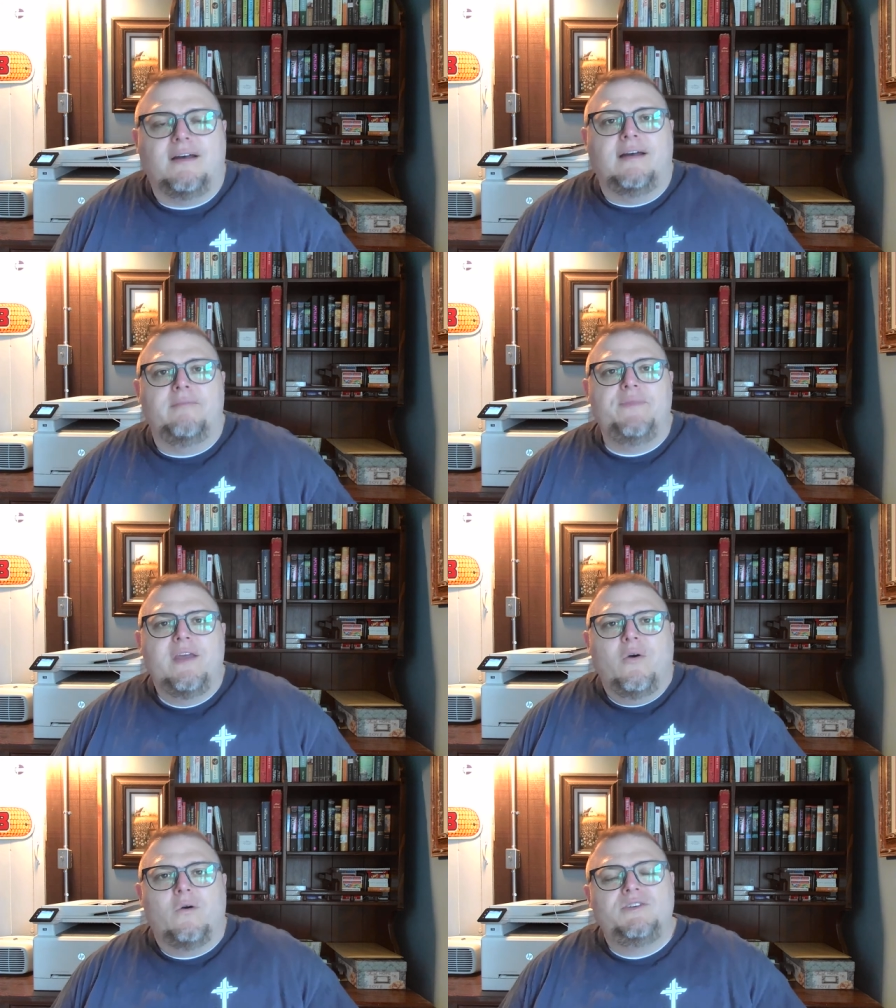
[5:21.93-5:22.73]
Um,
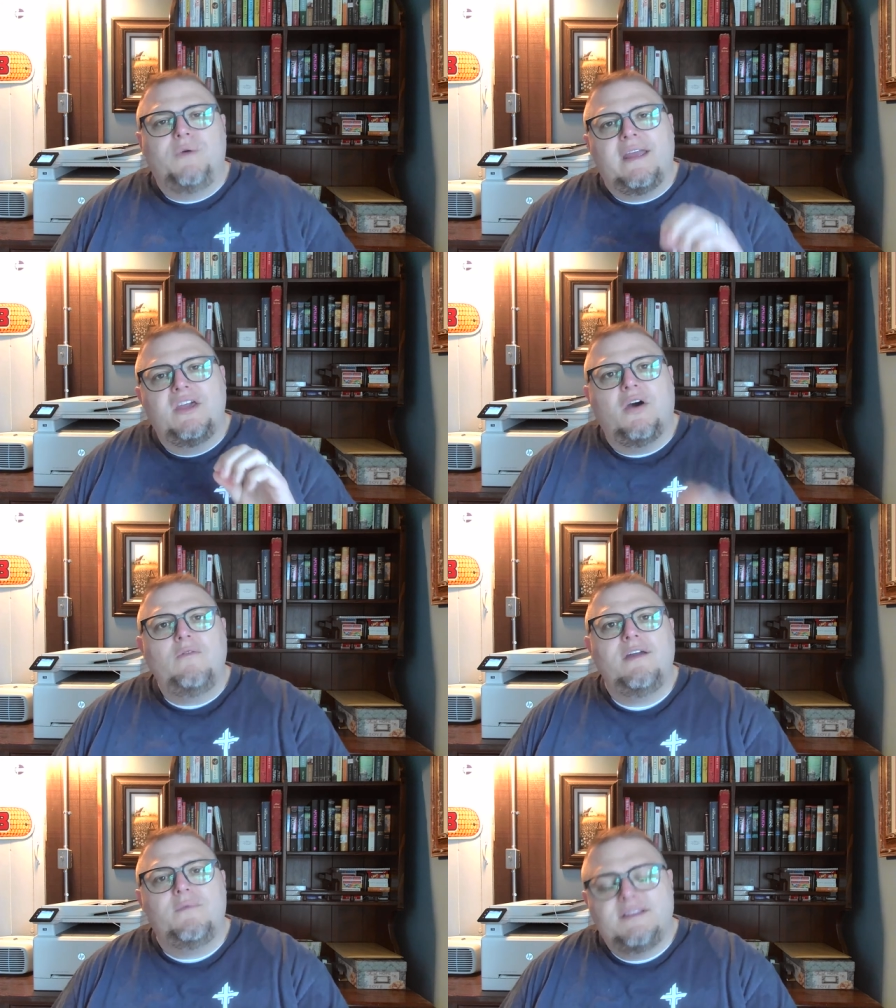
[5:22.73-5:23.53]
or do I go
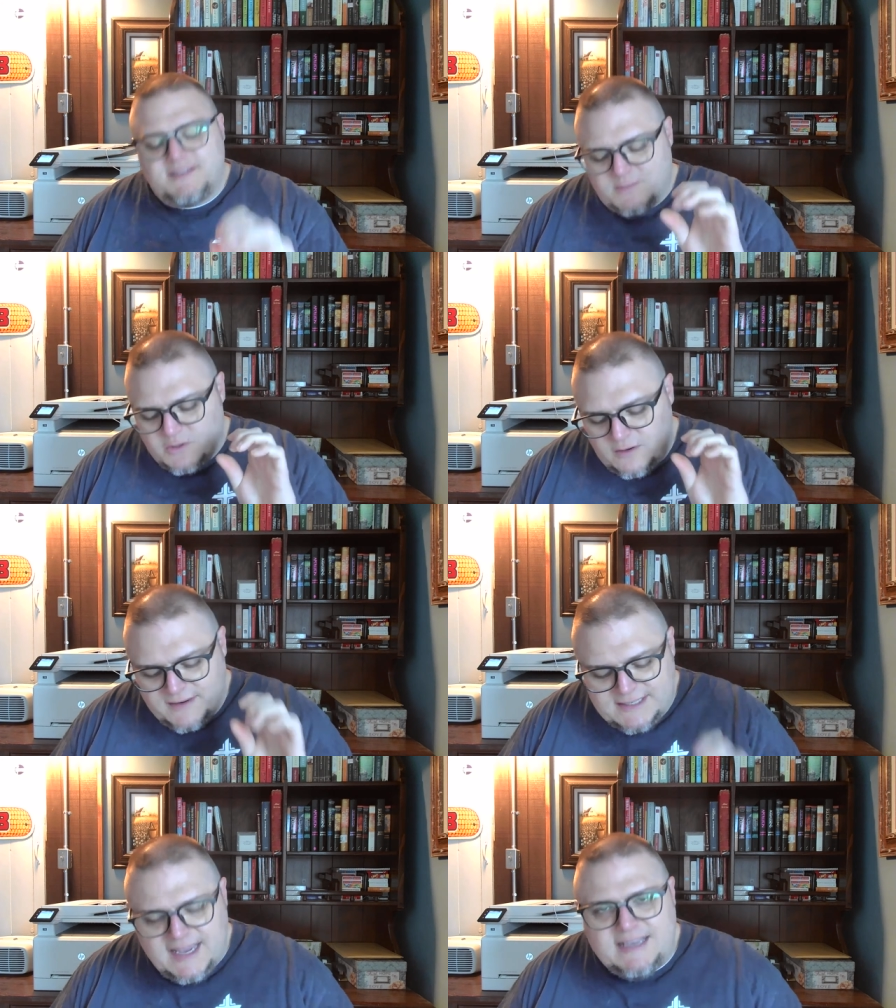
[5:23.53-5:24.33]
there with some sort of
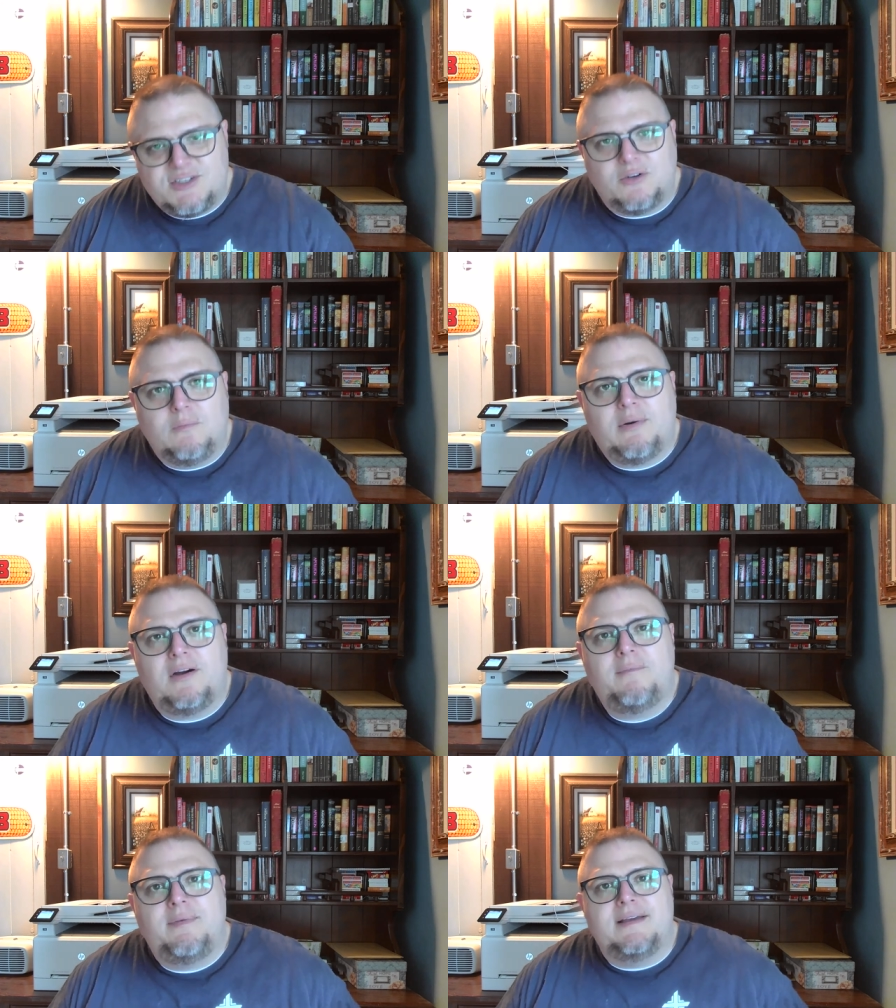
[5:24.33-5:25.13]
intentional
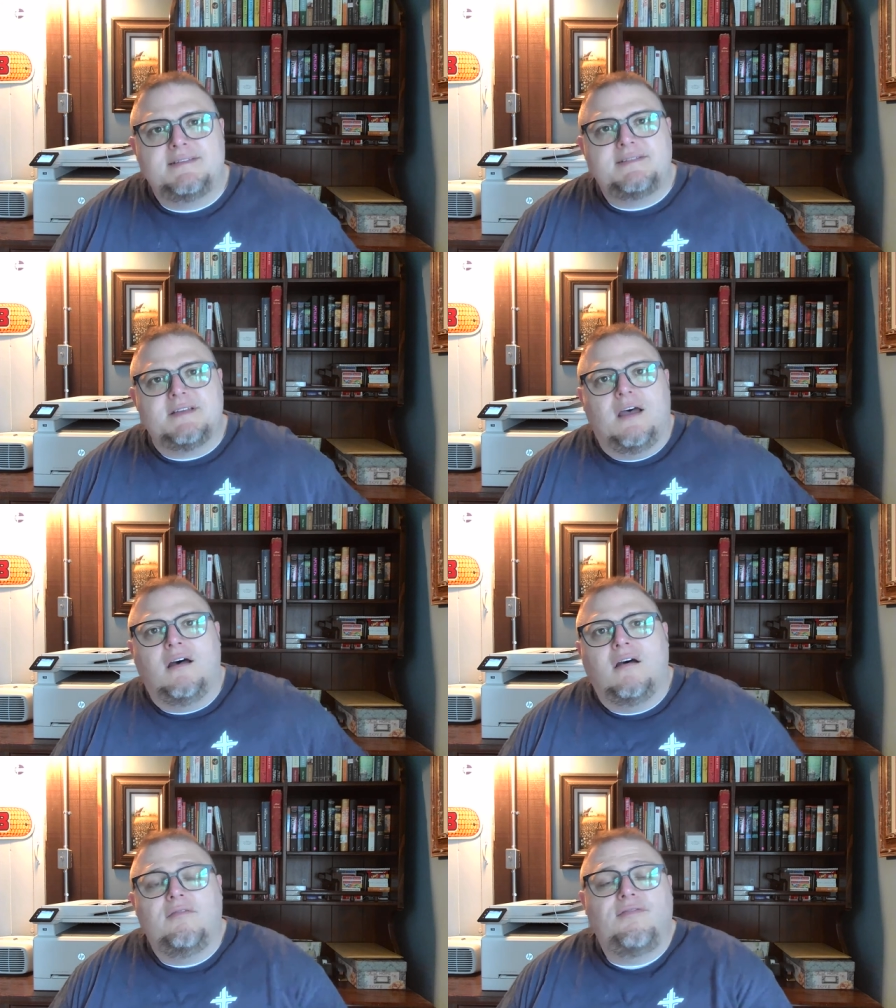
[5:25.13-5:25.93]
purpose
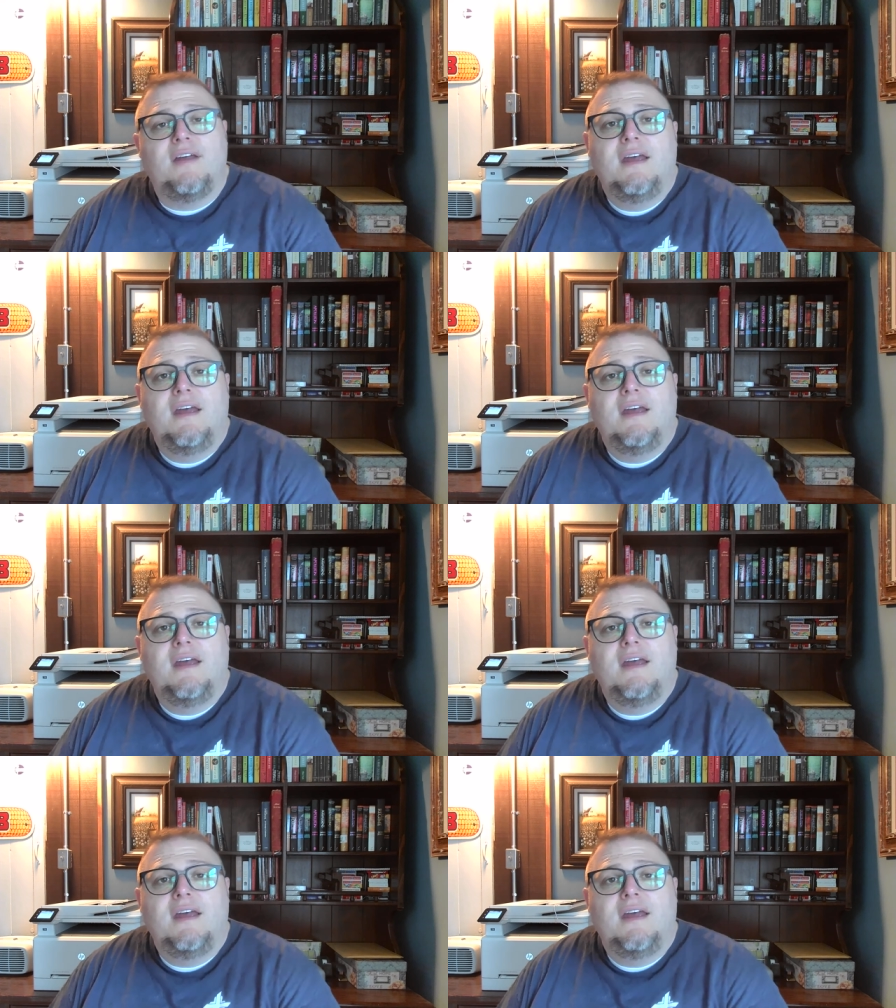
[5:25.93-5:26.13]
of